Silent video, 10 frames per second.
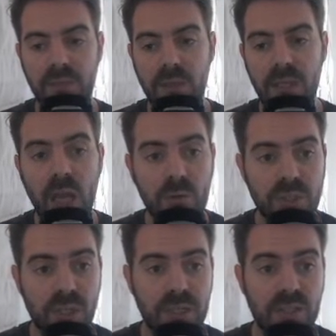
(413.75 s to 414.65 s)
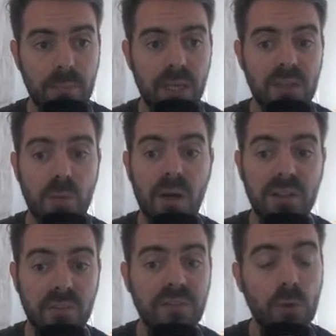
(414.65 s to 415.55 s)
Lowton is somebody as well. I
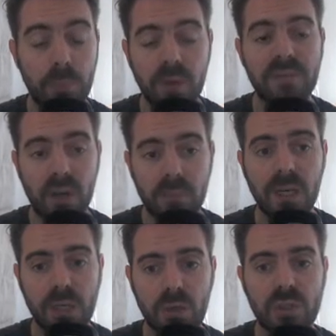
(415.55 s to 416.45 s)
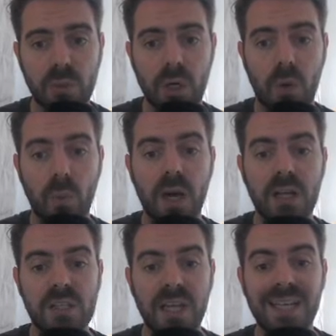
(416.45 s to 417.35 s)
think with 4.5 million, you can do a lot
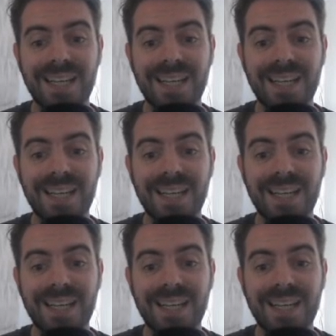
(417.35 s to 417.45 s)
worse.